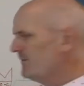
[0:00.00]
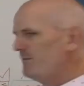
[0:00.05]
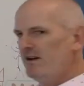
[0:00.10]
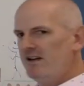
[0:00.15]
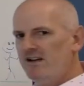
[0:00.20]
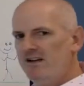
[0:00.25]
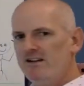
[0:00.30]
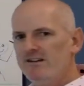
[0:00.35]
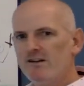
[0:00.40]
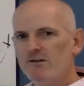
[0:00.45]
to
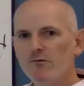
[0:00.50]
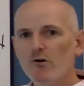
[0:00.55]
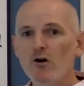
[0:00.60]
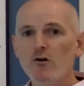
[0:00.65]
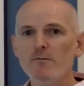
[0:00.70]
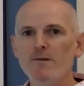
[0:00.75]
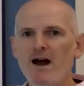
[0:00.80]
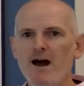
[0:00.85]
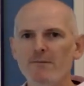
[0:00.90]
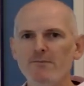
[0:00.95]
be the
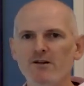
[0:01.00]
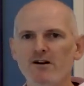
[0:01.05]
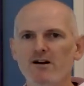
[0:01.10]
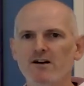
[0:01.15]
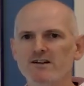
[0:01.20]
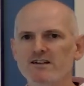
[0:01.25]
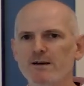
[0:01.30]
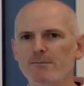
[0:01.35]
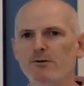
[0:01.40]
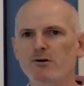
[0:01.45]
roadmap that
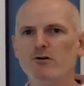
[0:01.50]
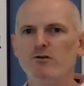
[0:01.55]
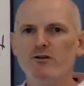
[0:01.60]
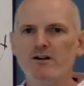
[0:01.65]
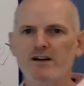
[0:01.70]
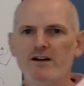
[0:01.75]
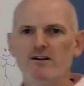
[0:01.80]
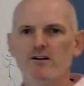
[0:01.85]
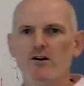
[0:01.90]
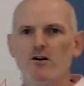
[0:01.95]
our typical
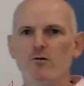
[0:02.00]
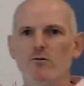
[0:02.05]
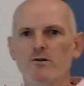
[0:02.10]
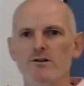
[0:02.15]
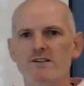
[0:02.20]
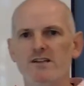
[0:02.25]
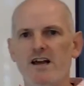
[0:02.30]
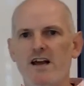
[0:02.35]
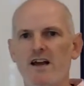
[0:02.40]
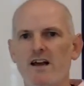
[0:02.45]
hero will
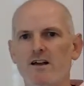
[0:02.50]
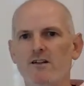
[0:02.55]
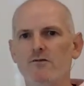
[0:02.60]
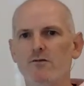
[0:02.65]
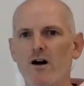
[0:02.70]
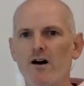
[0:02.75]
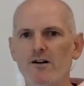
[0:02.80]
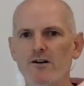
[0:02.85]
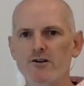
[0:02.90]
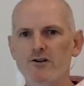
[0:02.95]
take
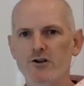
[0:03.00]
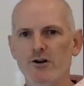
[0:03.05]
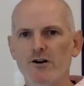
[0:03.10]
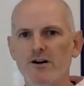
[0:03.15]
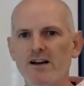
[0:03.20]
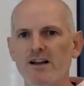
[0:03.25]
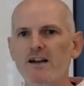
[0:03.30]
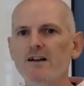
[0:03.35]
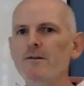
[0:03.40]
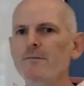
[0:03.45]
throughout a
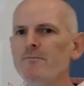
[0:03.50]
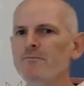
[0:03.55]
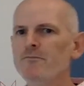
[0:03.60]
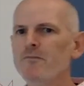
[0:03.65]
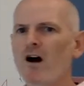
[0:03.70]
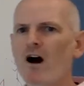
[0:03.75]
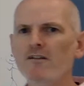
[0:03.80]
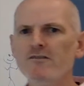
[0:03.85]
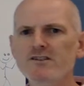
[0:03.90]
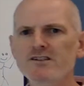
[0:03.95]
journey.
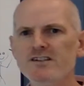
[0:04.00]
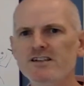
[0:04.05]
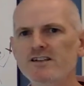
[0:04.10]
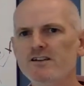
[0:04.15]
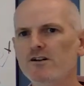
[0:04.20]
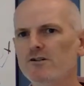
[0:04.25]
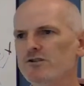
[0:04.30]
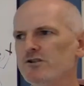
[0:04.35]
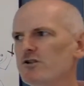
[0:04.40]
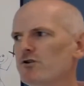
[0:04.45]
Obviously,
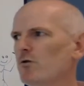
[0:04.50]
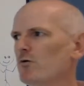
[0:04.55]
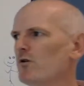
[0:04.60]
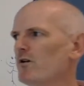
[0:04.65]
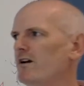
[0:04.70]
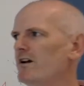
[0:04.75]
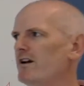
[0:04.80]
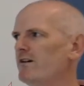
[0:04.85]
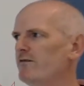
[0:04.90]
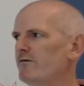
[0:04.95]
no
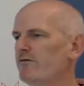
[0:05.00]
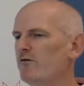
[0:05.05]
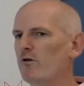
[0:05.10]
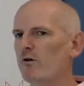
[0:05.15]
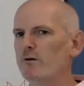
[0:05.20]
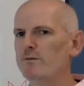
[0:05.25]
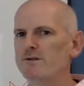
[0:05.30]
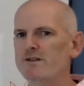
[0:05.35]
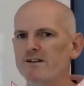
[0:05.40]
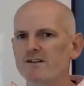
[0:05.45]
story
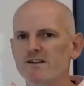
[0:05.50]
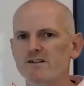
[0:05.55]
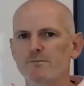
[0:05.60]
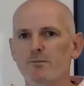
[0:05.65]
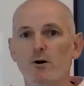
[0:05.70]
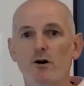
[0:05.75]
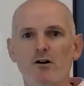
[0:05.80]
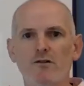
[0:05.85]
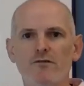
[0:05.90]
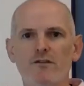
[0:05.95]
conforms to this
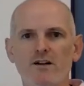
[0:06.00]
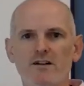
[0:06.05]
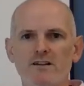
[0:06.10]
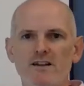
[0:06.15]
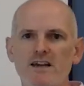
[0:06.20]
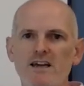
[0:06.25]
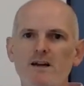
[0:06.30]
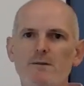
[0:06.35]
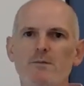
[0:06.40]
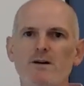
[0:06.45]

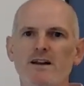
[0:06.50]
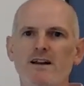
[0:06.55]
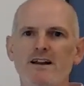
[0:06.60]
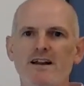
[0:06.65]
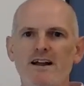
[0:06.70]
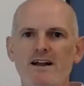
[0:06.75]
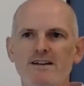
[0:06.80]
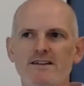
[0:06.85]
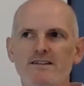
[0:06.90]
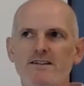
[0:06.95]
perfectly, but
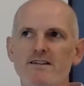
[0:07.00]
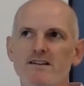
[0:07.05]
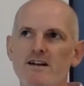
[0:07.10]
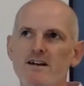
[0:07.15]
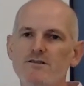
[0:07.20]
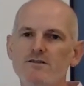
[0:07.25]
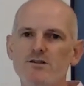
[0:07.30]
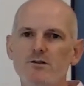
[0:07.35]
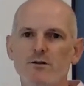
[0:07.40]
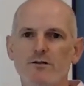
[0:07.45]
it
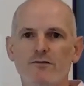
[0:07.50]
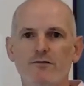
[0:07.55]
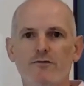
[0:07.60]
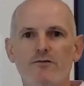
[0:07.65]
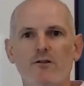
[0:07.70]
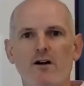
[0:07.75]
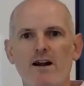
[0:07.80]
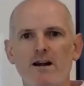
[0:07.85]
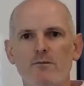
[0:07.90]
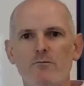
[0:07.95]
gives you a
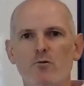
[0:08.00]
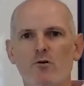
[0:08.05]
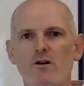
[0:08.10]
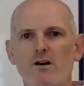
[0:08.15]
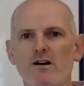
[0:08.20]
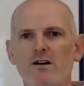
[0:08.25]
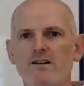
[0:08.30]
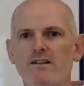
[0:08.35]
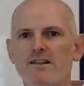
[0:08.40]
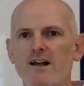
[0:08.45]

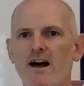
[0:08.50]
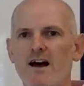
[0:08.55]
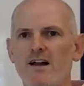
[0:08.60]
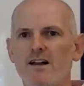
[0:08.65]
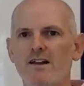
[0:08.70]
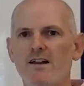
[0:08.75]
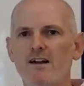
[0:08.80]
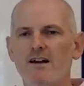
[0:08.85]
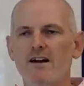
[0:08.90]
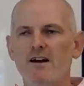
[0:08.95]
framework that